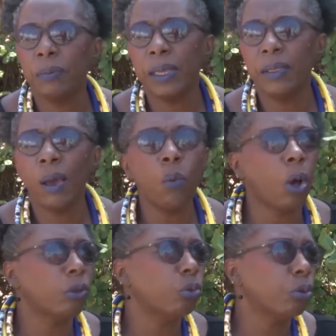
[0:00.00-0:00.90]
By then,
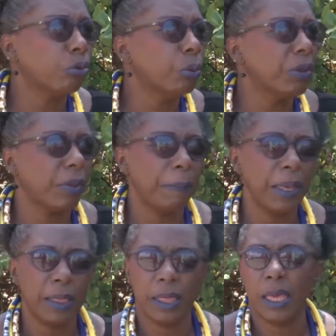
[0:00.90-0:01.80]
1, 2, 3 was a
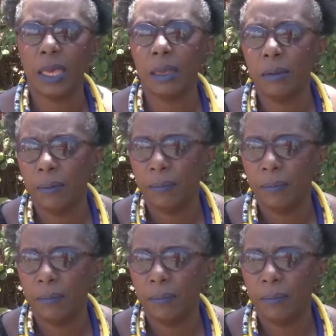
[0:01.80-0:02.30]
big thing.